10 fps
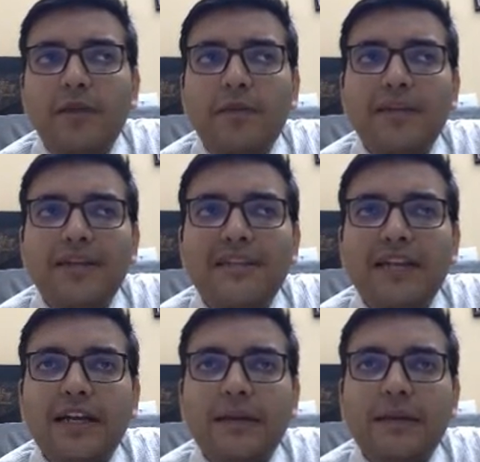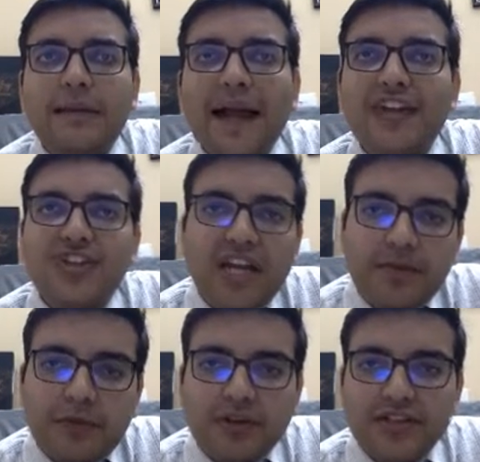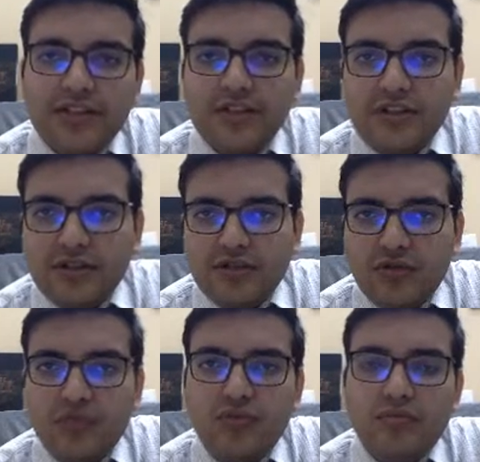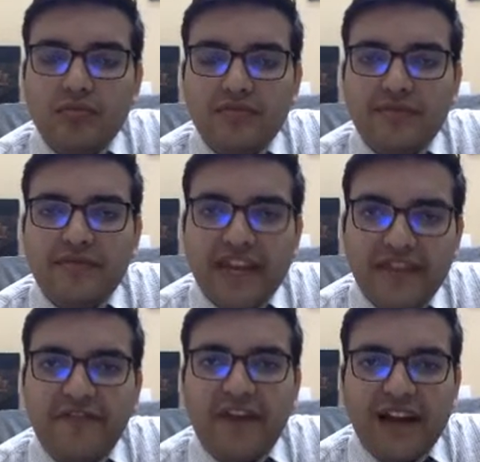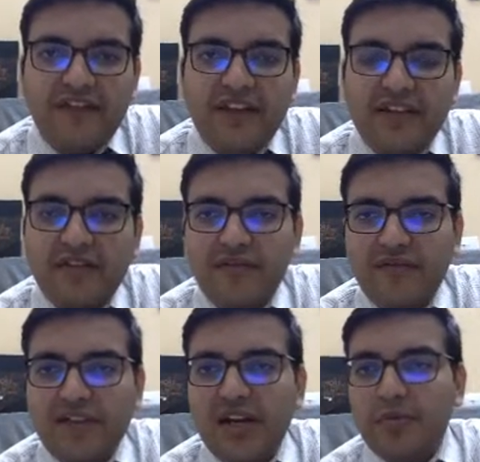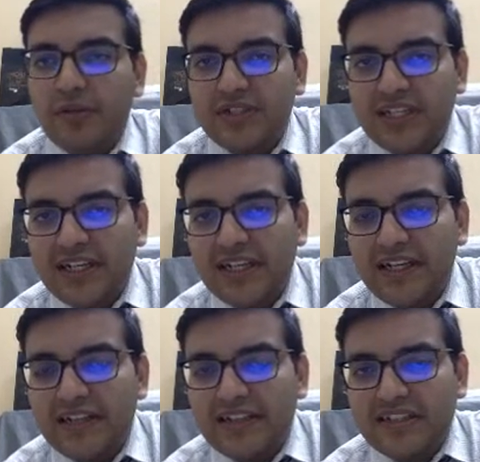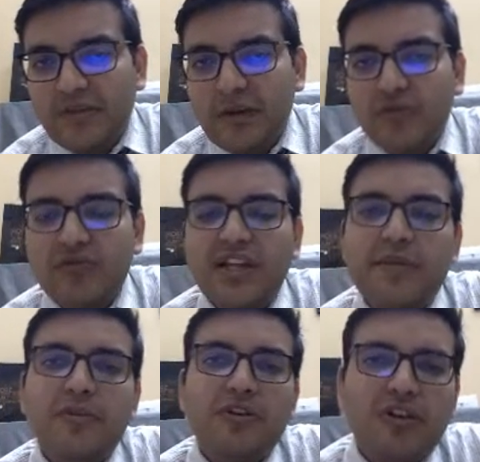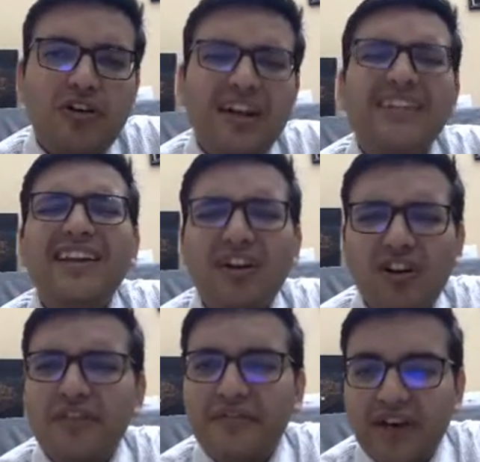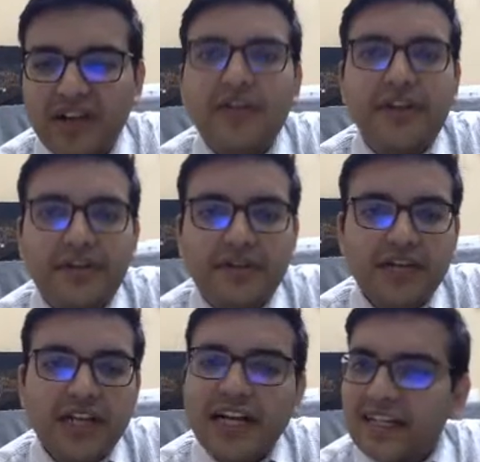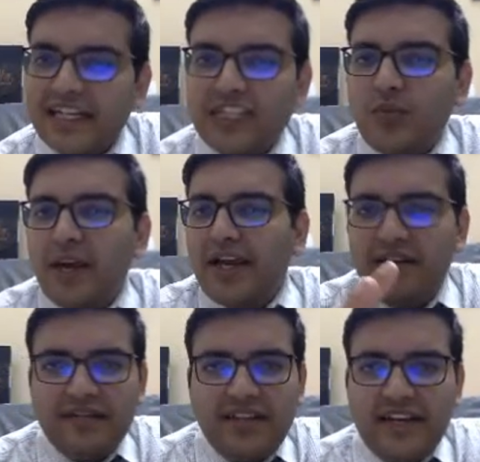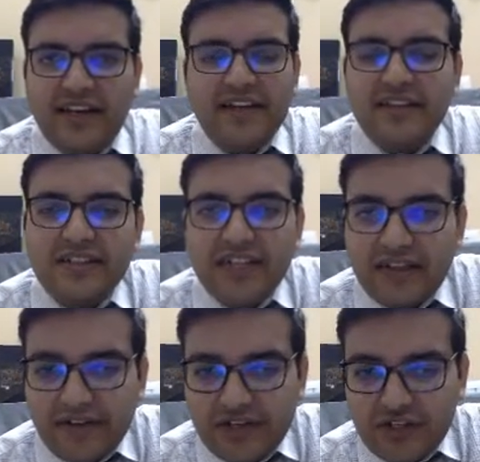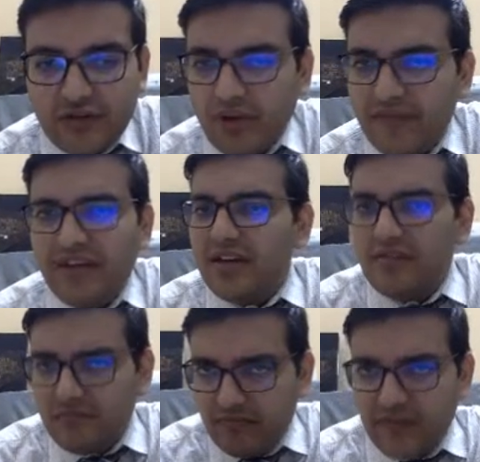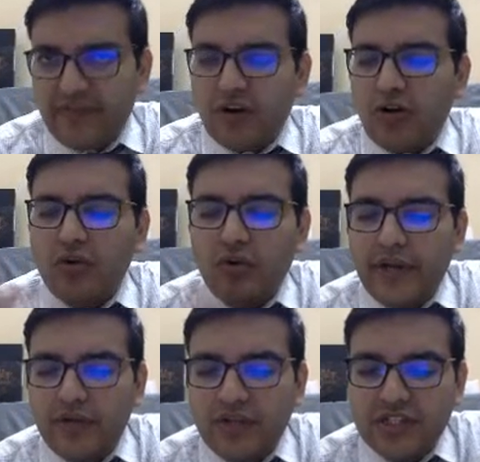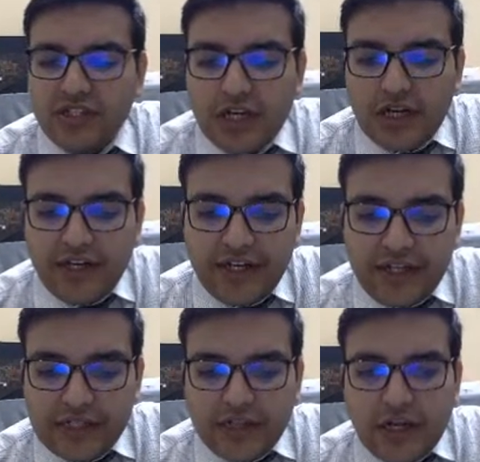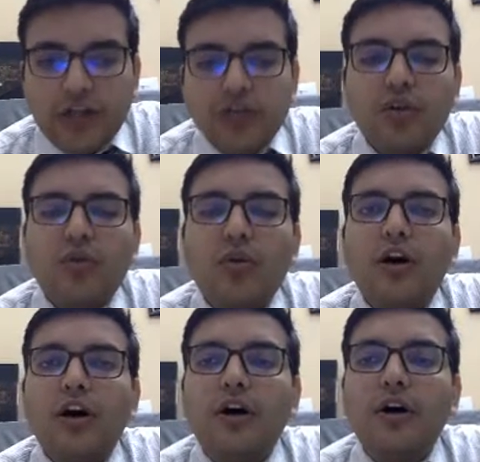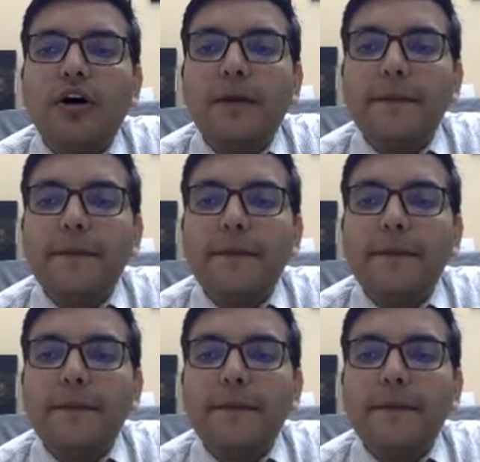basic back check process to verify whether we are depositing this amount to them or not, and there are a lot of other reasons. That's why they take this declaration. Okay, we will not go into this details. So